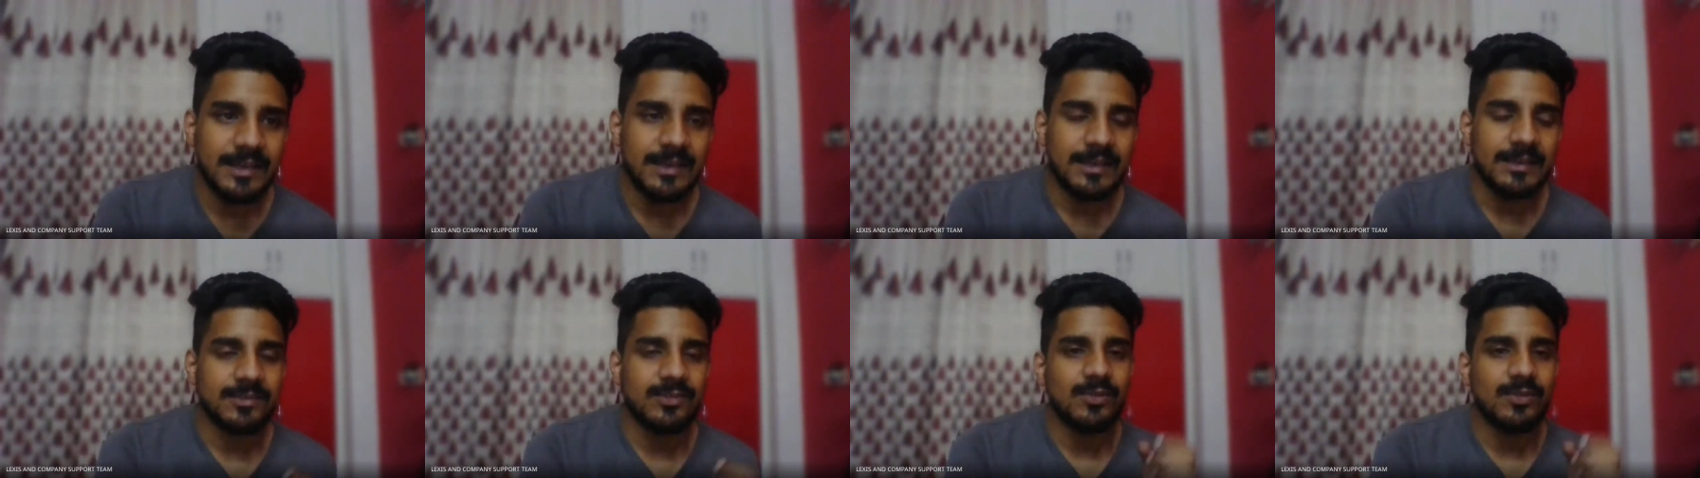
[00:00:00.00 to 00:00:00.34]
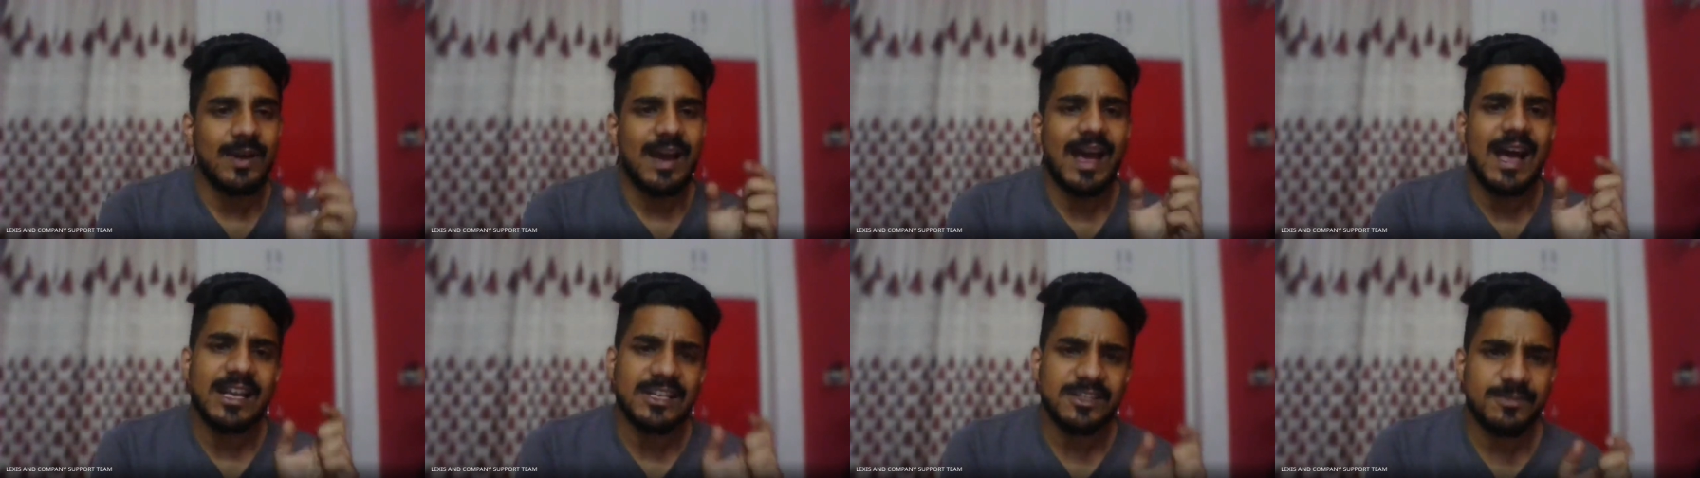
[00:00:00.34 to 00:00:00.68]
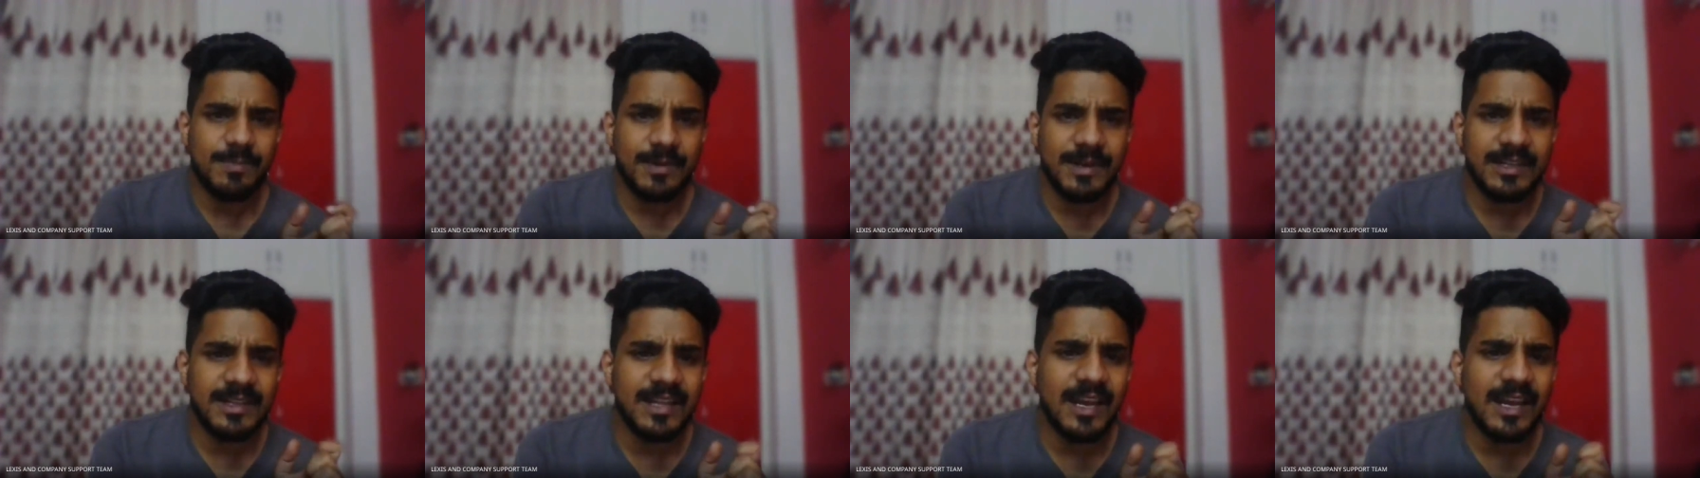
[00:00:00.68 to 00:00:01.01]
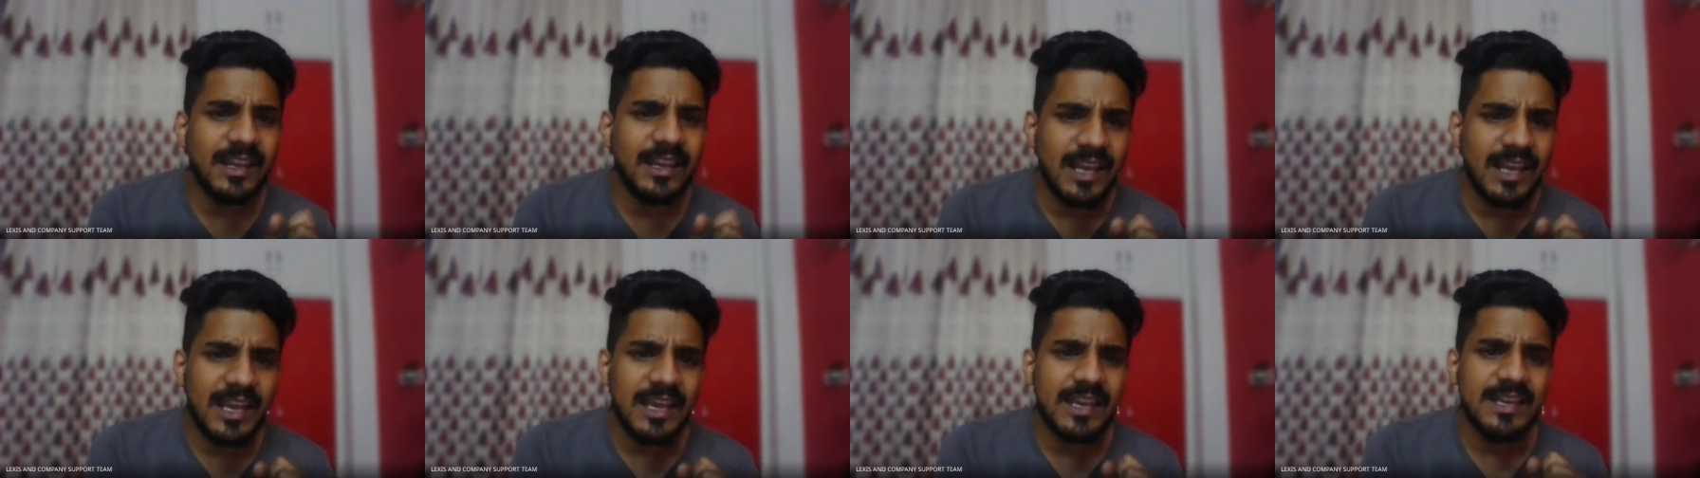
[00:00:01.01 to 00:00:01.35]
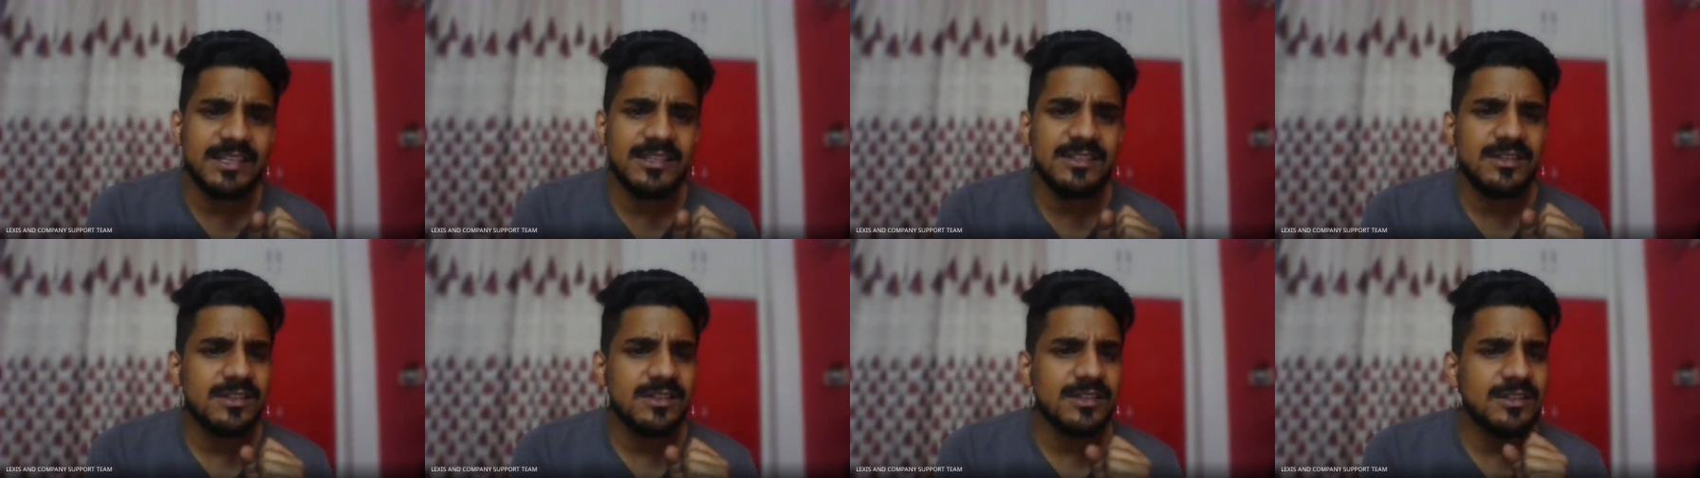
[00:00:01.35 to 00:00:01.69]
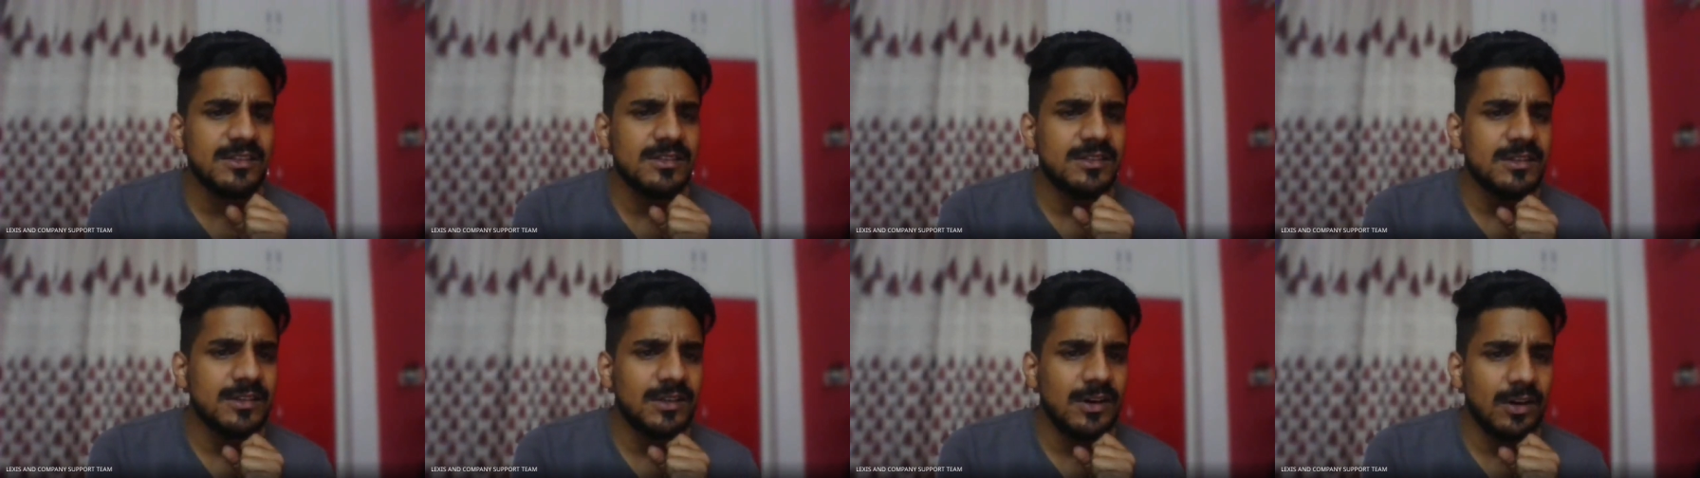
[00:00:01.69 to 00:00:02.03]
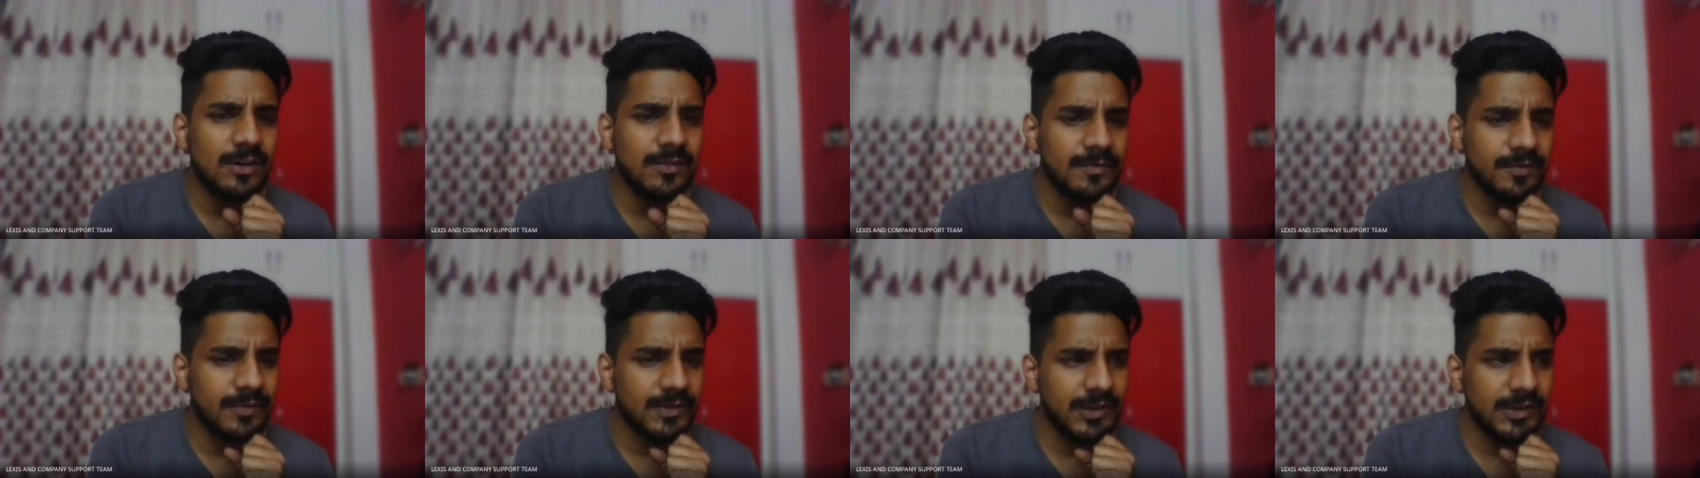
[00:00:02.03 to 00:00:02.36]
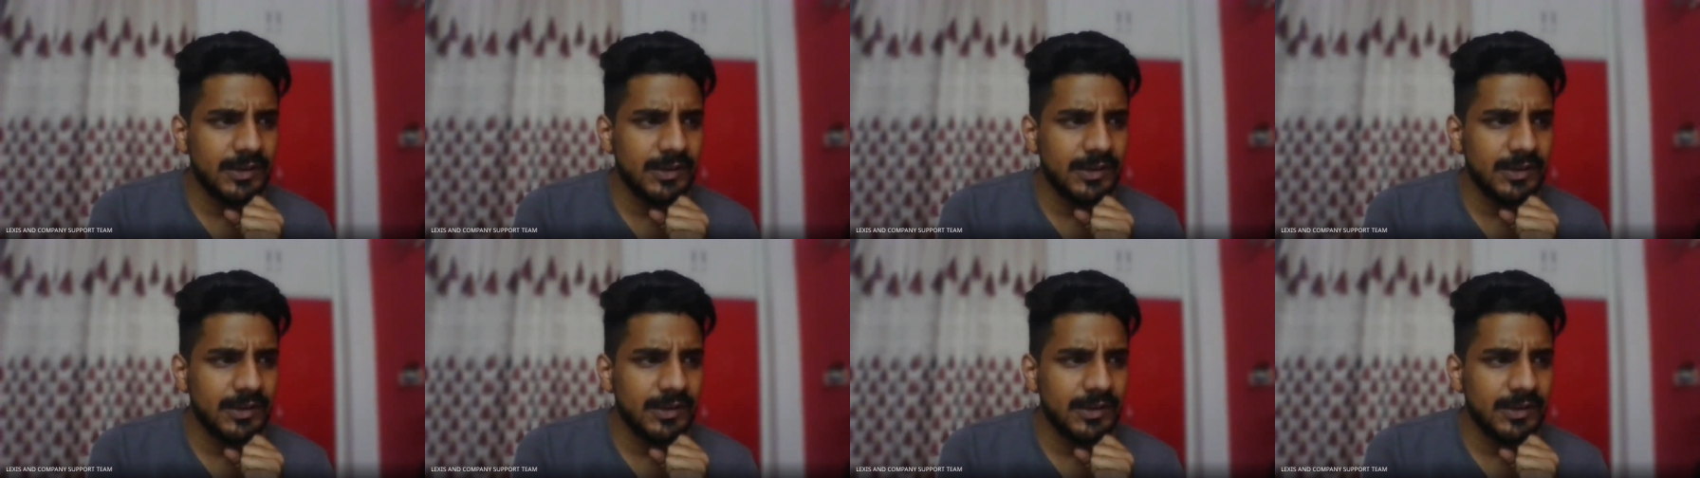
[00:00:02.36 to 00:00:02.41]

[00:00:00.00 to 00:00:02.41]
so as per the case of